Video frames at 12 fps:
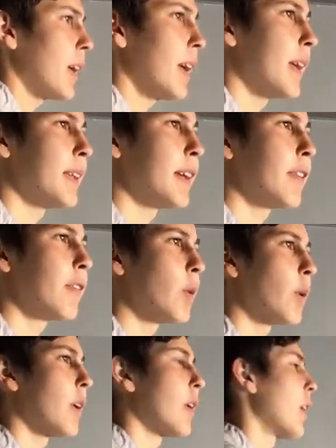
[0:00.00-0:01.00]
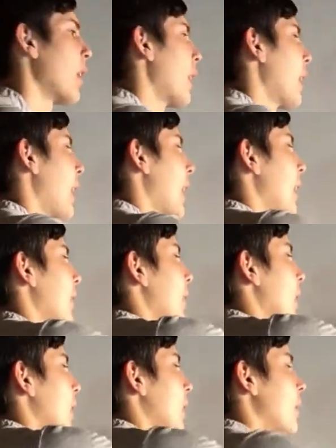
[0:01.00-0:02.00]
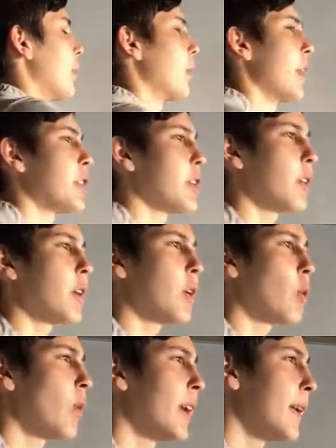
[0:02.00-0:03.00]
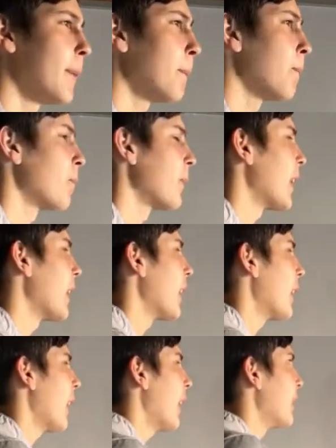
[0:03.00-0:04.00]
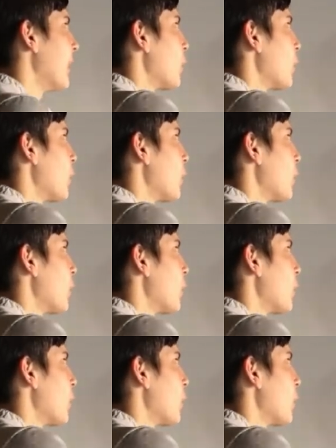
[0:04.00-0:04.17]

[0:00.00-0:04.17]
and therefore have our common ratio go to 1, and